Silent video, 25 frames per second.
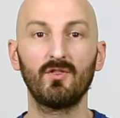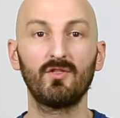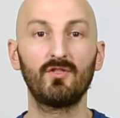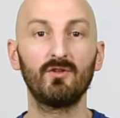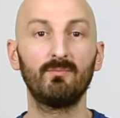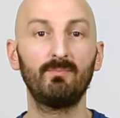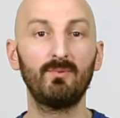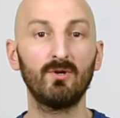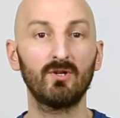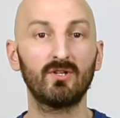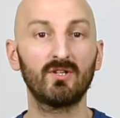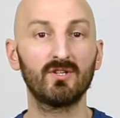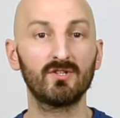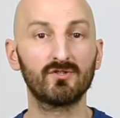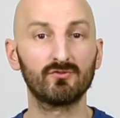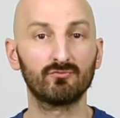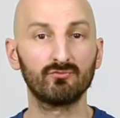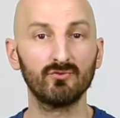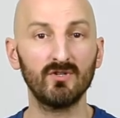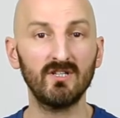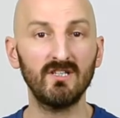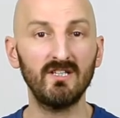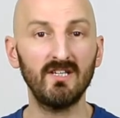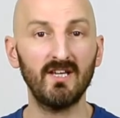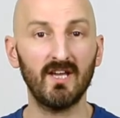The book has
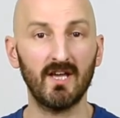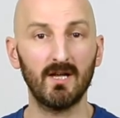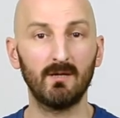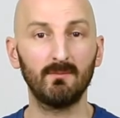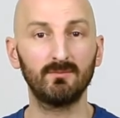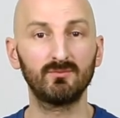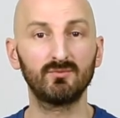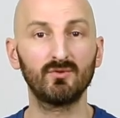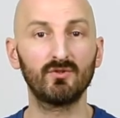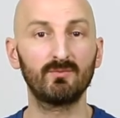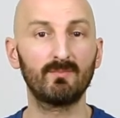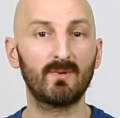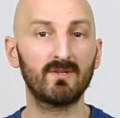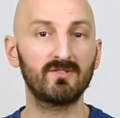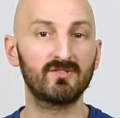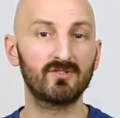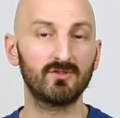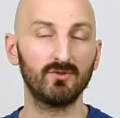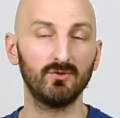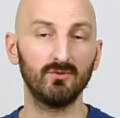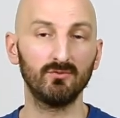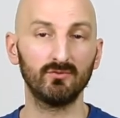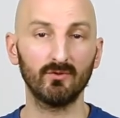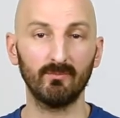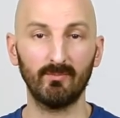really helped with my
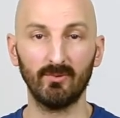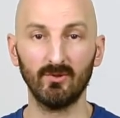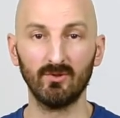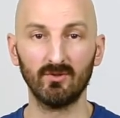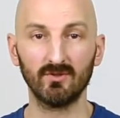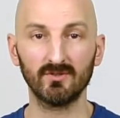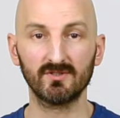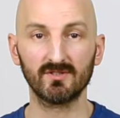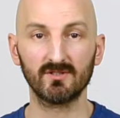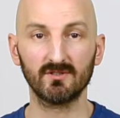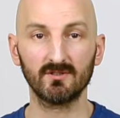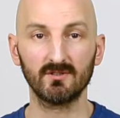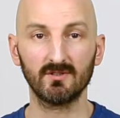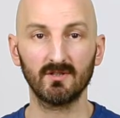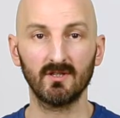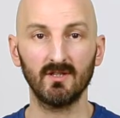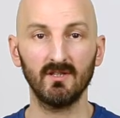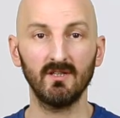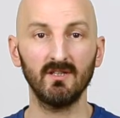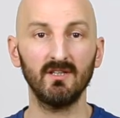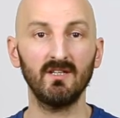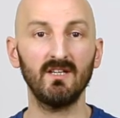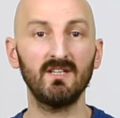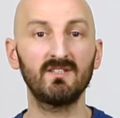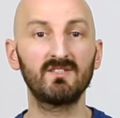school report.
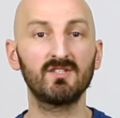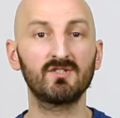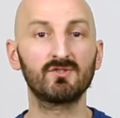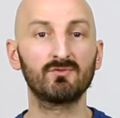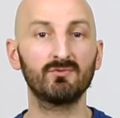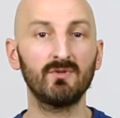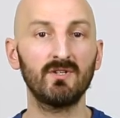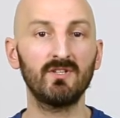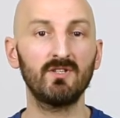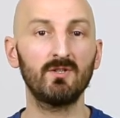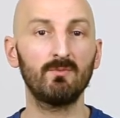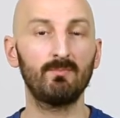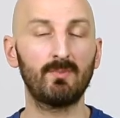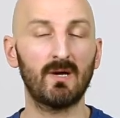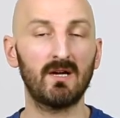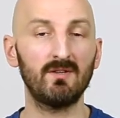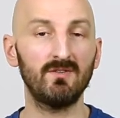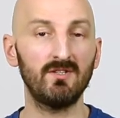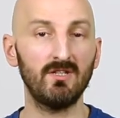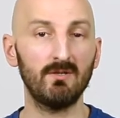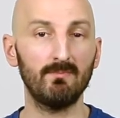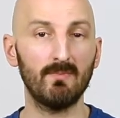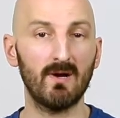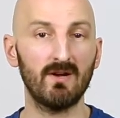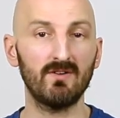It is written about
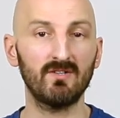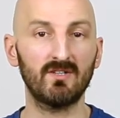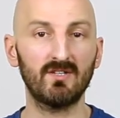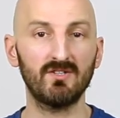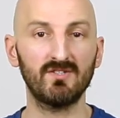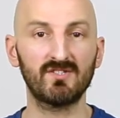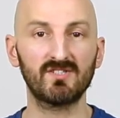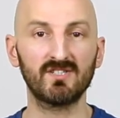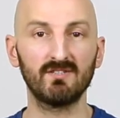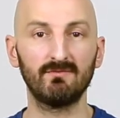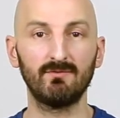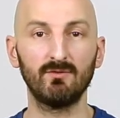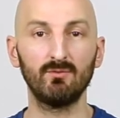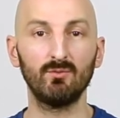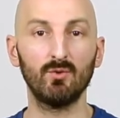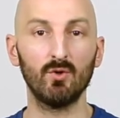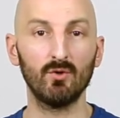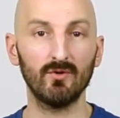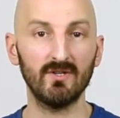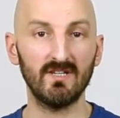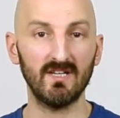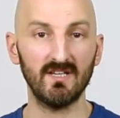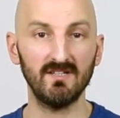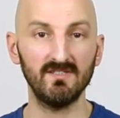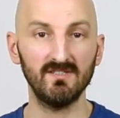the American Civil
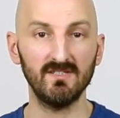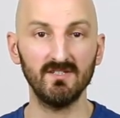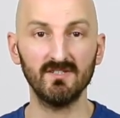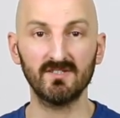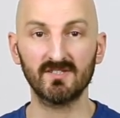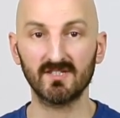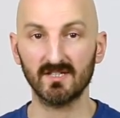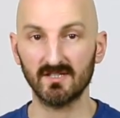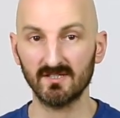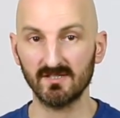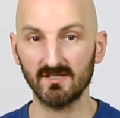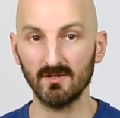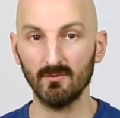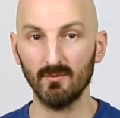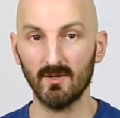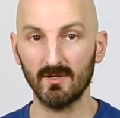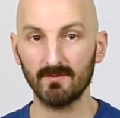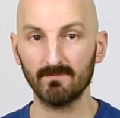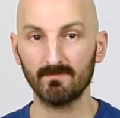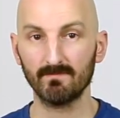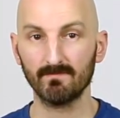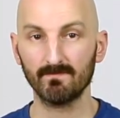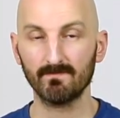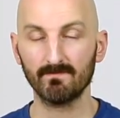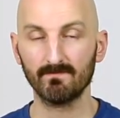War in
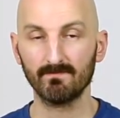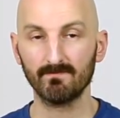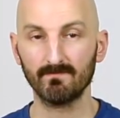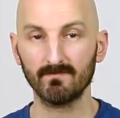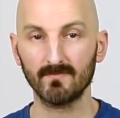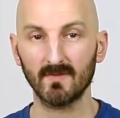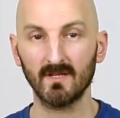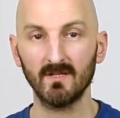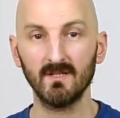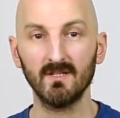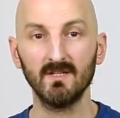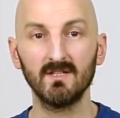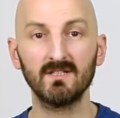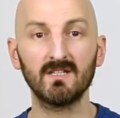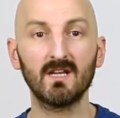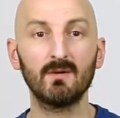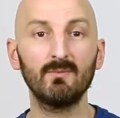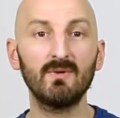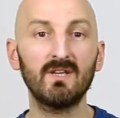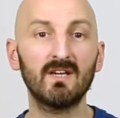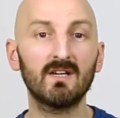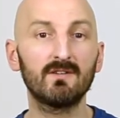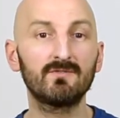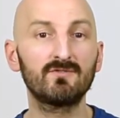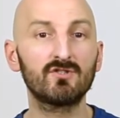1861. Now
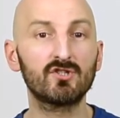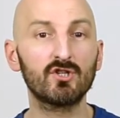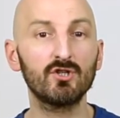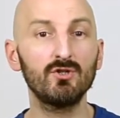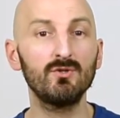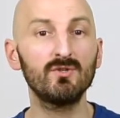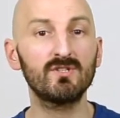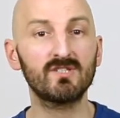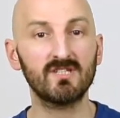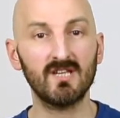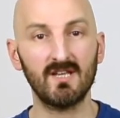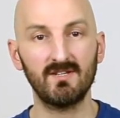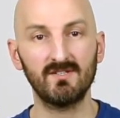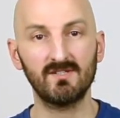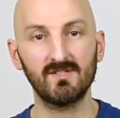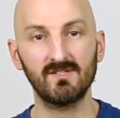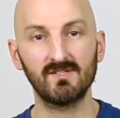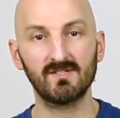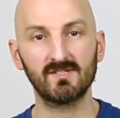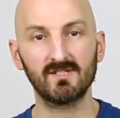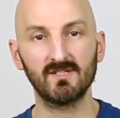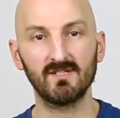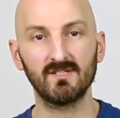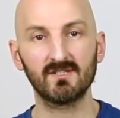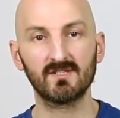we have two
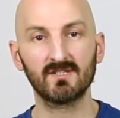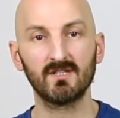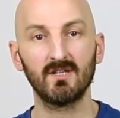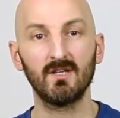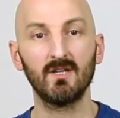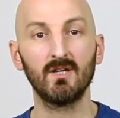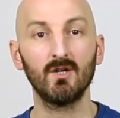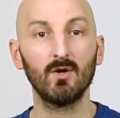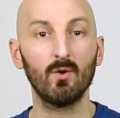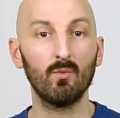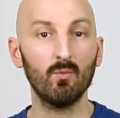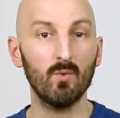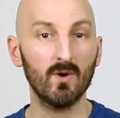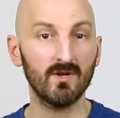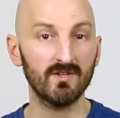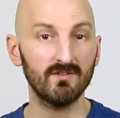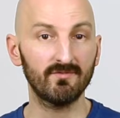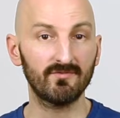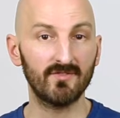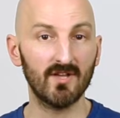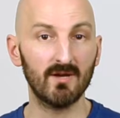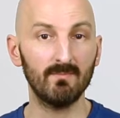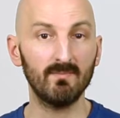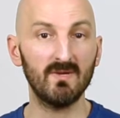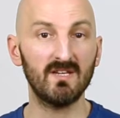sentences. One
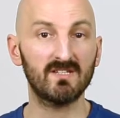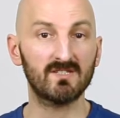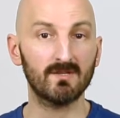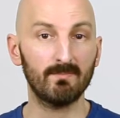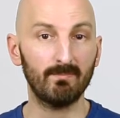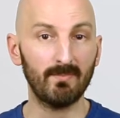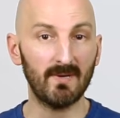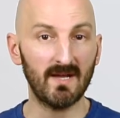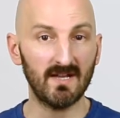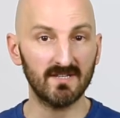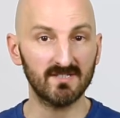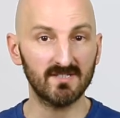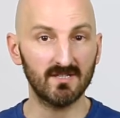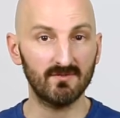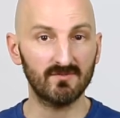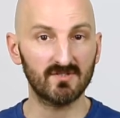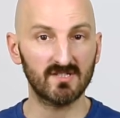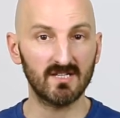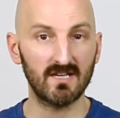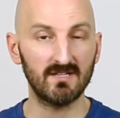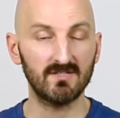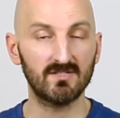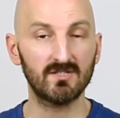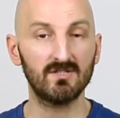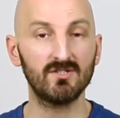of them is a passive
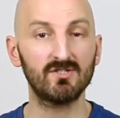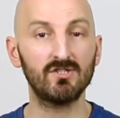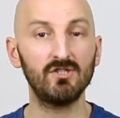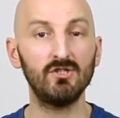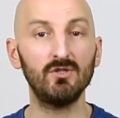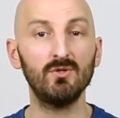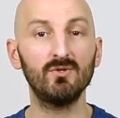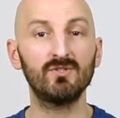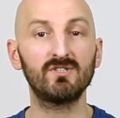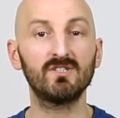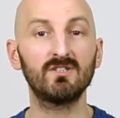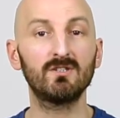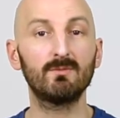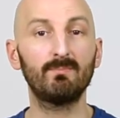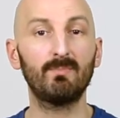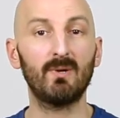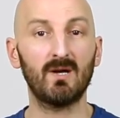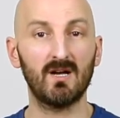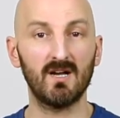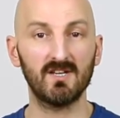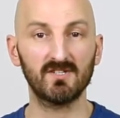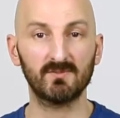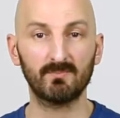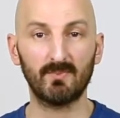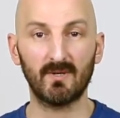sentence using the
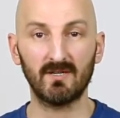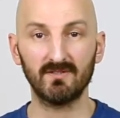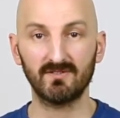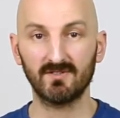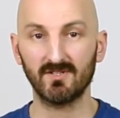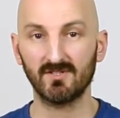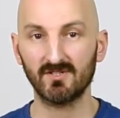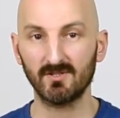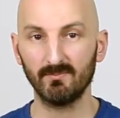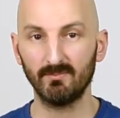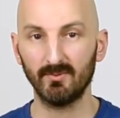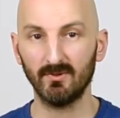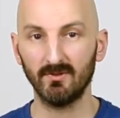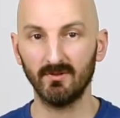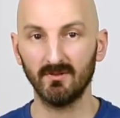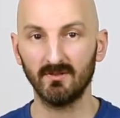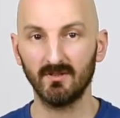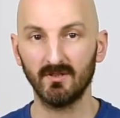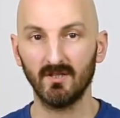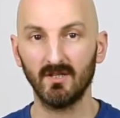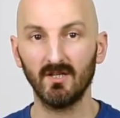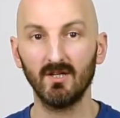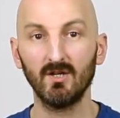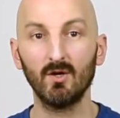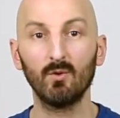past participle.
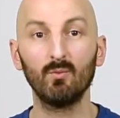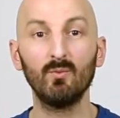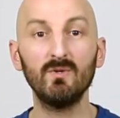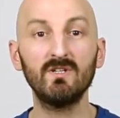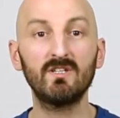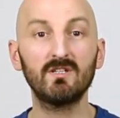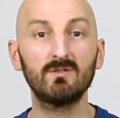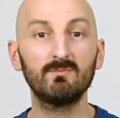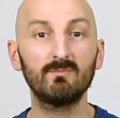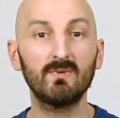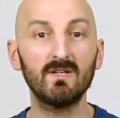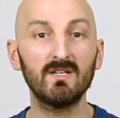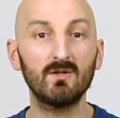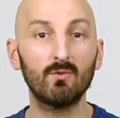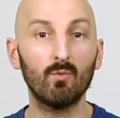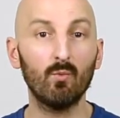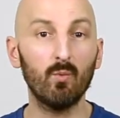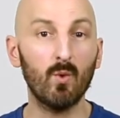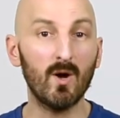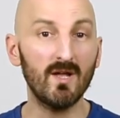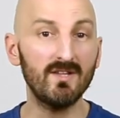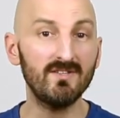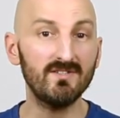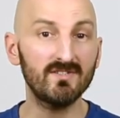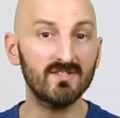We can make
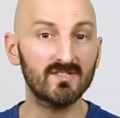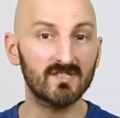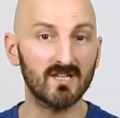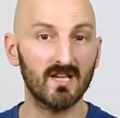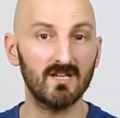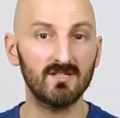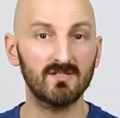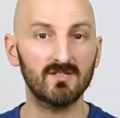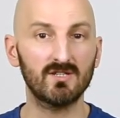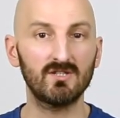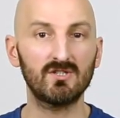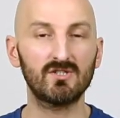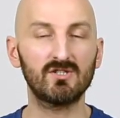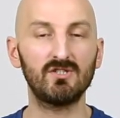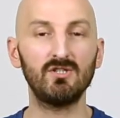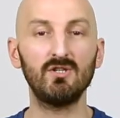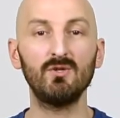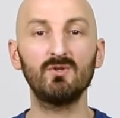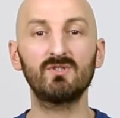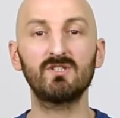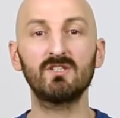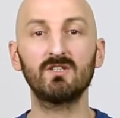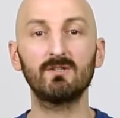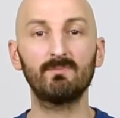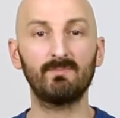one sentence
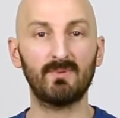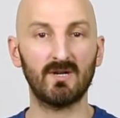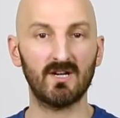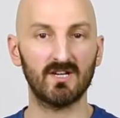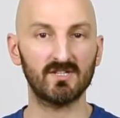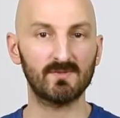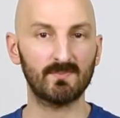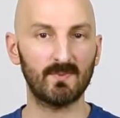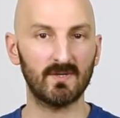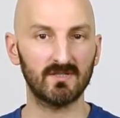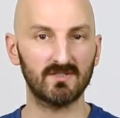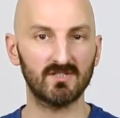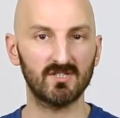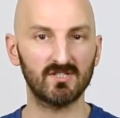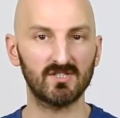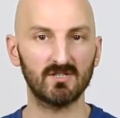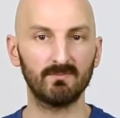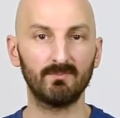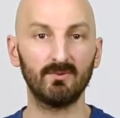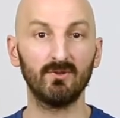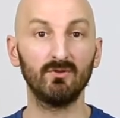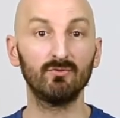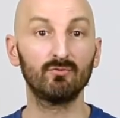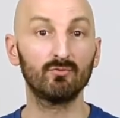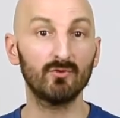using the past
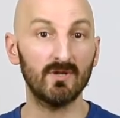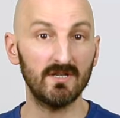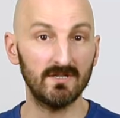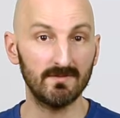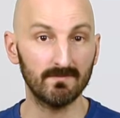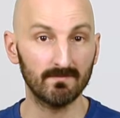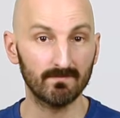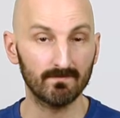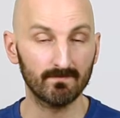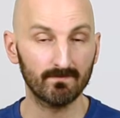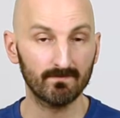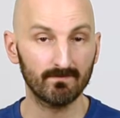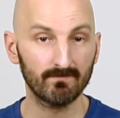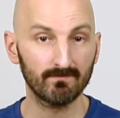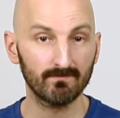participle written.